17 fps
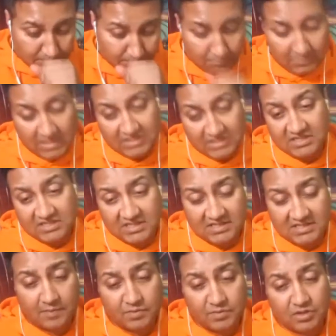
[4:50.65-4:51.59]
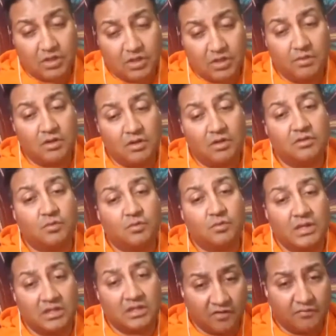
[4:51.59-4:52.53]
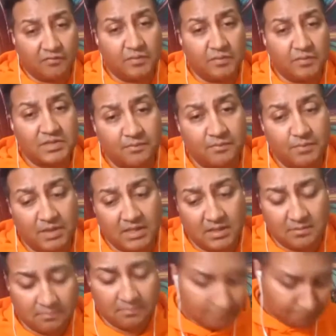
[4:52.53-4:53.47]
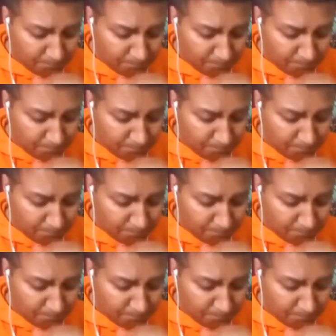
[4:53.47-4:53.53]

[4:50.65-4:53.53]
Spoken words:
this is deception going on, where the governments have been,